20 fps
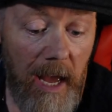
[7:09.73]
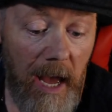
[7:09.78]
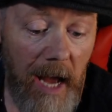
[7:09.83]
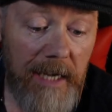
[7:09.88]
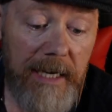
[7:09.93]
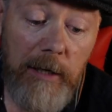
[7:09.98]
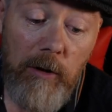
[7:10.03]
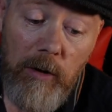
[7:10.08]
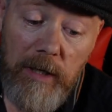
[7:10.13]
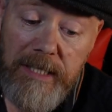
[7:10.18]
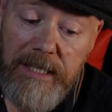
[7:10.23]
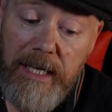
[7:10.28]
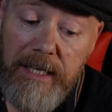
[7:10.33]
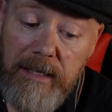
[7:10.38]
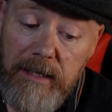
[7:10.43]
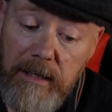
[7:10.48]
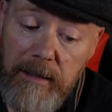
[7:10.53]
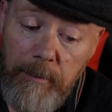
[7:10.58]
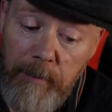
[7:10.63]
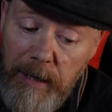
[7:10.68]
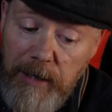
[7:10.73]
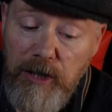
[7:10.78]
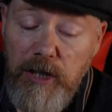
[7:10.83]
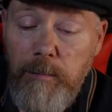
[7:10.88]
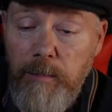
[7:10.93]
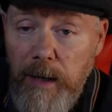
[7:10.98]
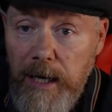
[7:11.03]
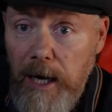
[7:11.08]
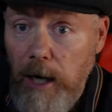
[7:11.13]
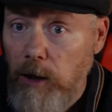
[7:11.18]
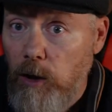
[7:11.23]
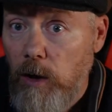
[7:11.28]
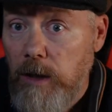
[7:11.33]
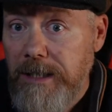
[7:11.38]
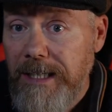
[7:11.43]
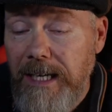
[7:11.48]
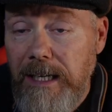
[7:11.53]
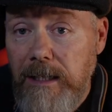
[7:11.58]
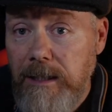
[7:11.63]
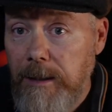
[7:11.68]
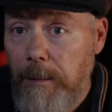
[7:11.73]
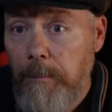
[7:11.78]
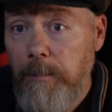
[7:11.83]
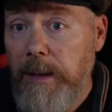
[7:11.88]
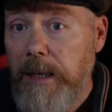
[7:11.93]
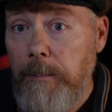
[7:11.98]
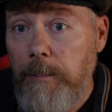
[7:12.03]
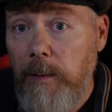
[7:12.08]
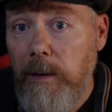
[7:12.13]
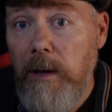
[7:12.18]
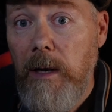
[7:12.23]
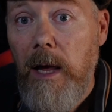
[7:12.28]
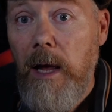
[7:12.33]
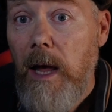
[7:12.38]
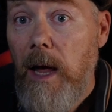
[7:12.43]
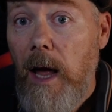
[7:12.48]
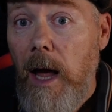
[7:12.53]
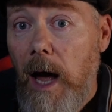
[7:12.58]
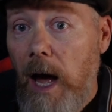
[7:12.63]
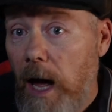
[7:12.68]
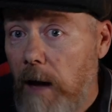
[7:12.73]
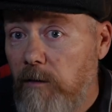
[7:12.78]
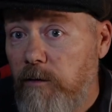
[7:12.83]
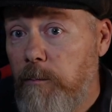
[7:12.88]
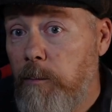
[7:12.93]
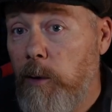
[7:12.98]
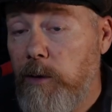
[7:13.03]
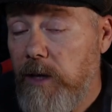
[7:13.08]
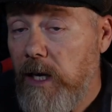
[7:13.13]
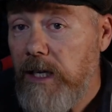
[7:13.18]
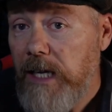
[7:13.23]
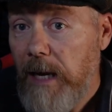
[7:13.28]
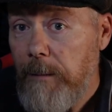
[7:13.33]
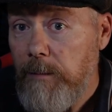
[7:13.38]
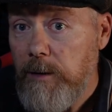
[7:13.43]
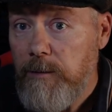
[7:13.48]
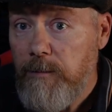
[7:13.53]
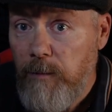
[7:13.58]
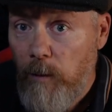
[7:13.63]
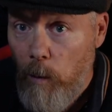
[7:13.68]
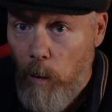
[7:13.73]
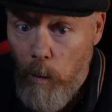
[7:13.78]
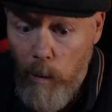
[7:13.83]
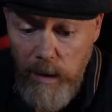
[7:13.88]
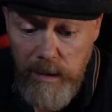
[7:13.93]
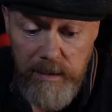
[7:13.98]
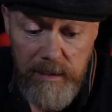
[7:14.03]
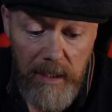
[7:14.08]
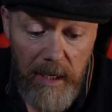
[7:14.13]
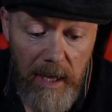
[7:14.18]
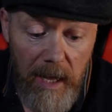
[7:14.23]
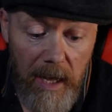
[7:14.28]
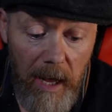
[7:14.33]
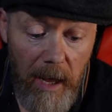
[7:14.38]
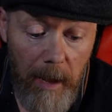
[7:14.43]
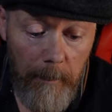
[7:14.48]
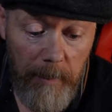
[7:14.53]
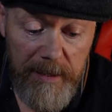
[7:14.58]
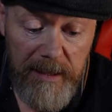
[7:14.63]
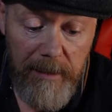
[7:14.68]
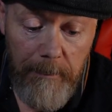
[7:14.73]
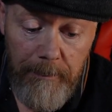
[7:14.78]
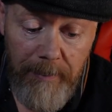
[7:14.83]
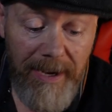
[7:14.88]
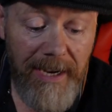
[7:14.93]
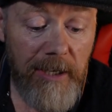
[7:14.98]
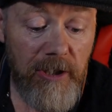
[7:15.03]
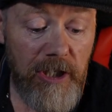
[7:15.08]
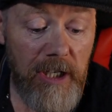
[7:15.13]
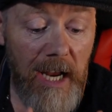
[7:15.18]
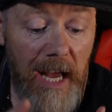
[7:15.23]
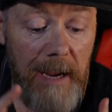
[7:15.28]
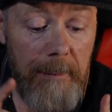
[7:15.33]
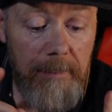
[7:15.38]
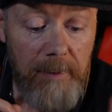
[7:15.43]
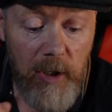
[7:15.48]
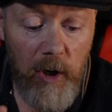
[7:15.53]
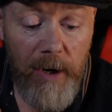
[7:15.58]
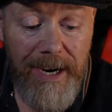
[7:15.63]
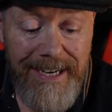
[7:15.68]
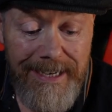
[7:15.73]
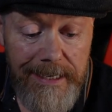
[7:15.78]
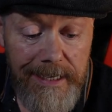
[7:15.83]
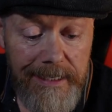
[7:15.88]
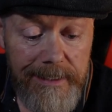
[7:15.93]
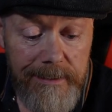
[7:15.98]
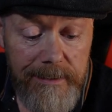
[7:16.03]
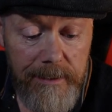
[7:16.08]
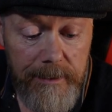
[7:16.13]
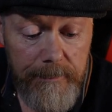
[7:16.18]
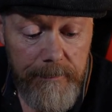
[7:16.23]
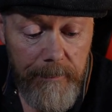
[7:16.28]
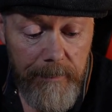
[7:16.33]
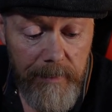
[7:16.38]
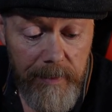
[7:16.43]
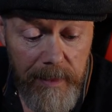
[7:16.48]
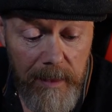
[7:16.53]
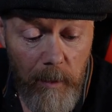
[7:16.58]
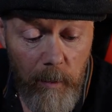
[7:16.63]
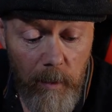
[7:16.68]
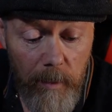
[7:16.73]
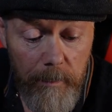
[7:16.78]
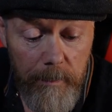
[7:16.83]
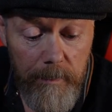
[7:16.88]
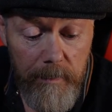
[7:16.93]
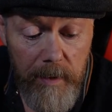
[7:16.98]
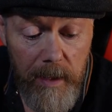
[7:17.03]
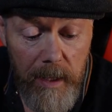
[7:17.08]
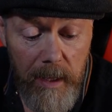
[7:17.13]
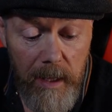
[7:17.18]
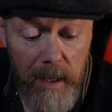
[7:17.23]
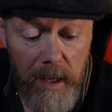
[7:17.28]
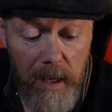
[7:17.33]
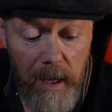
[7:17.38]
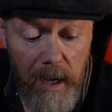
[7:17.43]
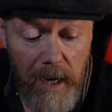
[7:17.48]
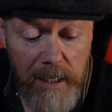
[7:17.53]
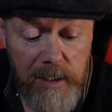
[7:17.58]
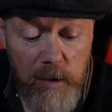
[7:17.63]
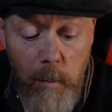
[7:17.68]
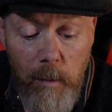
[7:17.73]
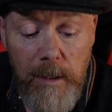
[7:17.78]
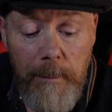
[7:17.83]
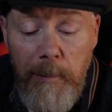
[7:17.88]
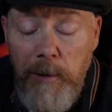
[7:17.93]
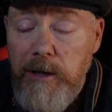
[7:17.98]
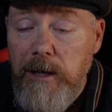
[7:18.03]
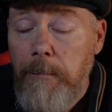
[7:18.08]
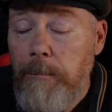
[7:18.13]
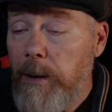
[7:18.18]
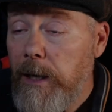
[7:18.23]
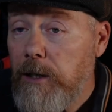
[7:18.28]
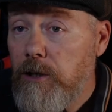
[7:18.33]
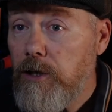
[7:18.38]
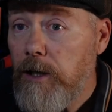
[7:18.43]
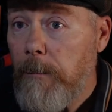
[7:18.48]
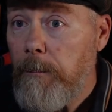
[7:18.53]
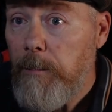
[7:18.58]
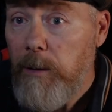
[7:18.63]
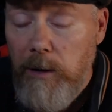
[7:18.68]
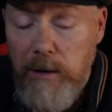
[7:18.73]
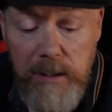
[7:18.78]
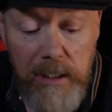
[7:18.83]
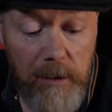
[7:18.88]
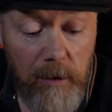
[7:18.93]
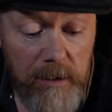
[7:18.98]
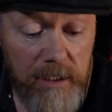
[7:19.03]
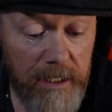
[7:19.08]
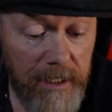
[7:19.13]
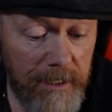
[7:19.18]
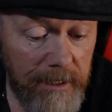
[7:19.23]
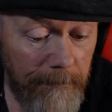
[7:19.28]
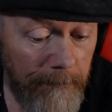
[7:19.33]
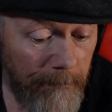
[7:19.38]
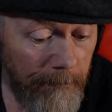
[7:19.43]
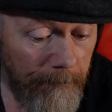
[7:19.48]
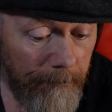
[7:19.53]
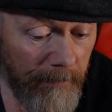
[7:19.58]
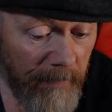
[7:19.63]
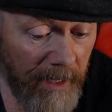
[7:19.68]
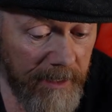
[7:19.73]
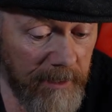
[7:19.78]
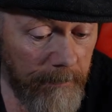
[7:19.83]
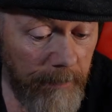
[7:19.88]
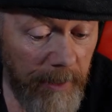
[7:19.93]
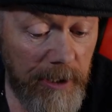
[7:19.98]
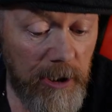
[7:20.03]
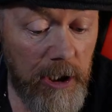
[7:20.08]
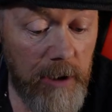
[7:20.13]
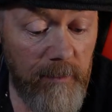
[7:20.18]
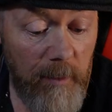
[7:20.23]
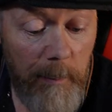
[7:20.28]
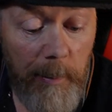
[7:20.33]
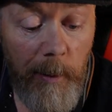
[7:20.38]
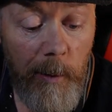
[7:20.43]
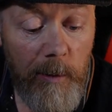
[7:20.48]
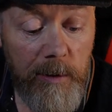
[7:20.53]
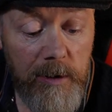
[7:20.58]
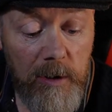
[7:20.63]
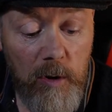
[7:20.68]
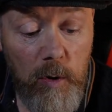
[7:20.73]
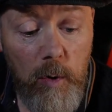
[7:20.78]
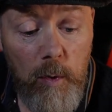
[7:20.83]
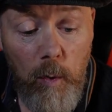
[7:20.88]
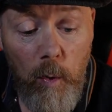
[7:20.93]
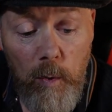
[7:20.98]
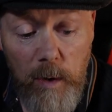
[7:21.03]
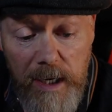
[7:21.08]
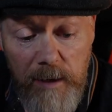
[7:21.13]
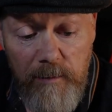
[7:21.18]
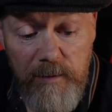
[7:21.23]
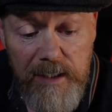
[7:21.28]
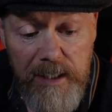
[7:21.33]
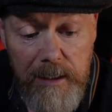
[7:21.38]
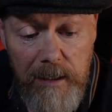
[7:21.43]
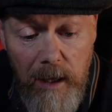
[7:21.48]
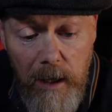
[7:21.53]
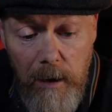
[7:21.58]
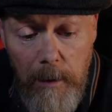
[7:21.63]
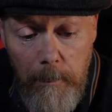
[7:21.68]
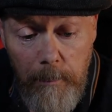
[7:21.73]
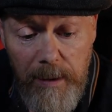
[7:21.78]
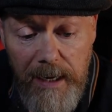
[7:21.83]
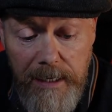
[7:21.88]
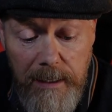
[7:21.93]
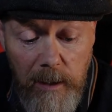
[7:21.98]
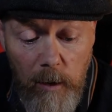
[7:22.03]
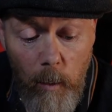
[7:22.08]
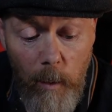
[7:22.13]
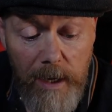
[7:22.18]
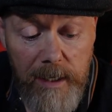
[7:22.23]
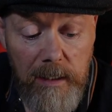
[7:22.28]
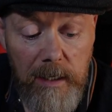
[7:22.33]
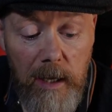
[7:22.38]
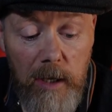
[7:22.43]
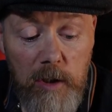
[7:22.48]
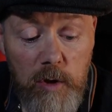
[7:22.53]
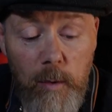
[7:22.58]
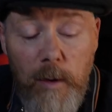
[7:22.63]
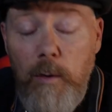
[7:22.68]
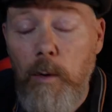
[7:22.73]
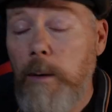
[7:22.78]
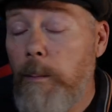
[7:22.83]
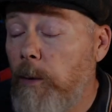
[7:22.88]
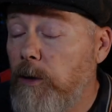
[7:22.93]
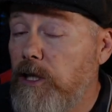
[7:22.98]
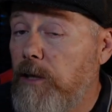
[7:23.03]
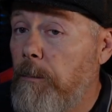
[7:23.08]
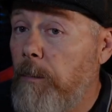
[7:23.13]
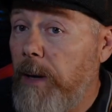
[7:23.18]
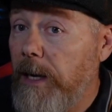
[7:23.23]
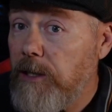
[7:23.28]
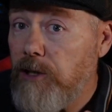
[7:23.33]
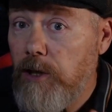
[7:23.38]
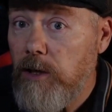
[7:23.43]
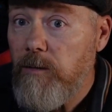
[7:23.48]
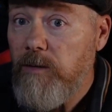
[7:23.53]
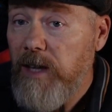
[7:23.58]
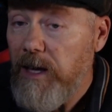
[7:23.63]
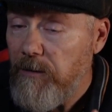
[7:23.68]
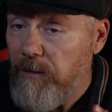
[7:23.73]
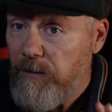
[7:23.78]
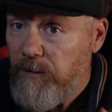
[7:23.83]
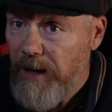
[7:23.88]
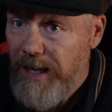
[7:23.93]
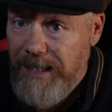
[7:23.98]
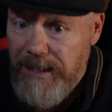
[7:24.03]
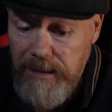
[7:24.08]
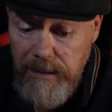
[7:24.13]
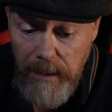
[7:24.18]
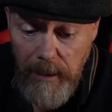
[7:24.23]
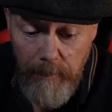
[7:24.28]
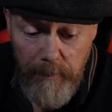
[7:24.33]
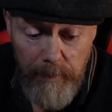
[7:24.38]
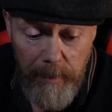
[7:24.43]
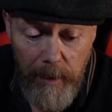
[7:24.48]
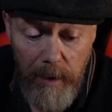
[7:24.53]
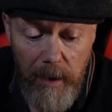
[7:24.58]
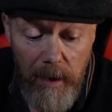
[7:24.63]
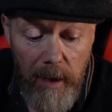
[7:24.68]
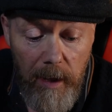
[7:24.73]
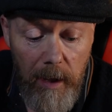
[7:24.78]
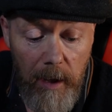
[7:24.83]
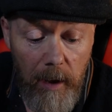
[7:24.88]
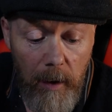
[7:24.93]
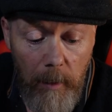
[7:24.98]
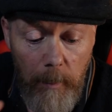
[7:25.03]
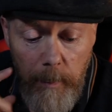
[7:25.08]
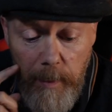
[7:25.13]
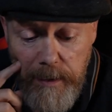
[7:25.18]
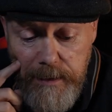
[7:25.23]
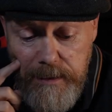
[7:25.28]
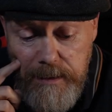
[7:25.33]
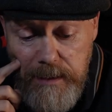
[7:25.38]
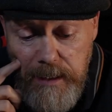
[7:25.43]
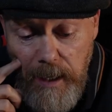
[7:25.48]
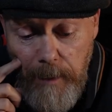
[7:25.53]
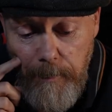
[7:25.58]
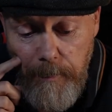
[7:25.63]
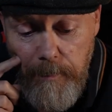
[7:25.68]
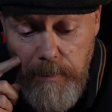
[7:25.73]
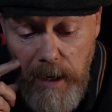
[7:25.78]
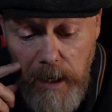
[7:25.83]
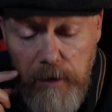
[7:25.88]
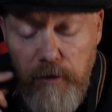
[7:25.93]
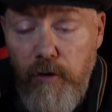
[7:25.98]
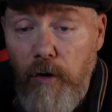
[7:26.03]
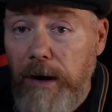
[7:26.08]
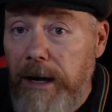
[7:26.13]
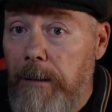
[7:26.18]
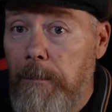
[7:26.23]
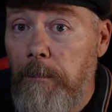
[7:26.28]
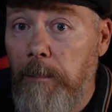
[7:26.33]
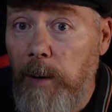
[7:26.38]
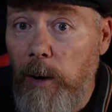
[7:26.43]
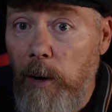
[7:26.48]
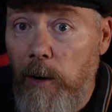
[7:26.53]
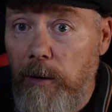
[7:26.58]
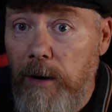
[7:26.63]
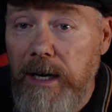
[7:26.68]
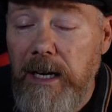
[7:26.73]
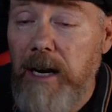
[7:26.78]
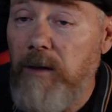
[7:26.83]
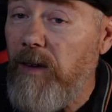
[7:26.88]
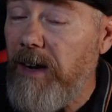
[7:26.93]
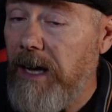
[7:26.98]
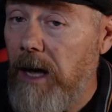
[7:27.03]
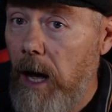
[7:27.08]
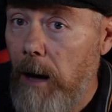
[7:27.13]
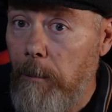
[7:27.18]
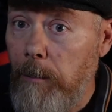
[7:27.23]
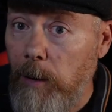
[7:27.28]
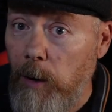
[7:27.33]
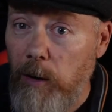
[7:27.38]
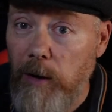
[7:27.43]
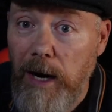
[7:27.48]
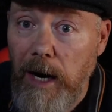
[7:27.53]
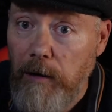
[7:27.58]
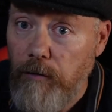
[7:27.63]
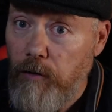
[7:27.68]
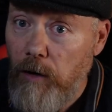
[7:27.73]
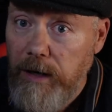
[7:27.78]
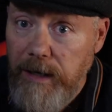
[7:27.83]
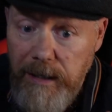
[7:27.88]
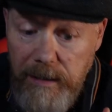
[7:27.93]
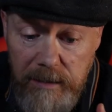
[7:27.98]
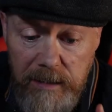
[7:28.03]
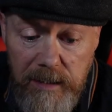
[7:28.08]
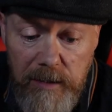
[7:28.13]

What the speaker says: And it looks like the picture by here looks like some people have put their names forward, but the picture I'm looking at now, I don't want to put the picture up because it looks like it's a picture of a person who lives in Blaenau Gwent. So I don't want to put a picture of their face up, but I'll try and blur it. And if I can't blur it, I'll try and